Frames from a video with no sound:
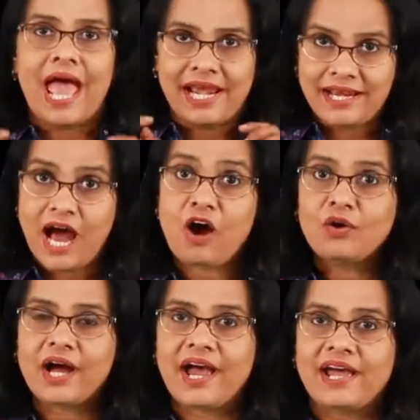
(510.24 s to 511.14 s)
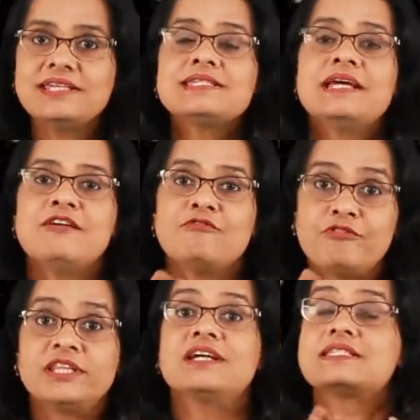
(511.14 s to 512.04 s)
And now guys,
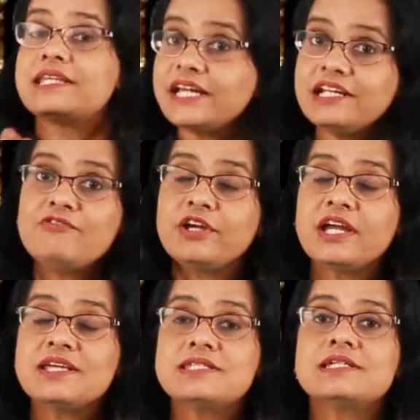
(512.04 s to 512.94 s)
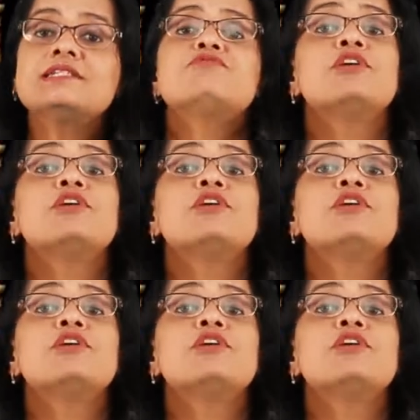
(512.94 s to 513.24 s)
with the significances,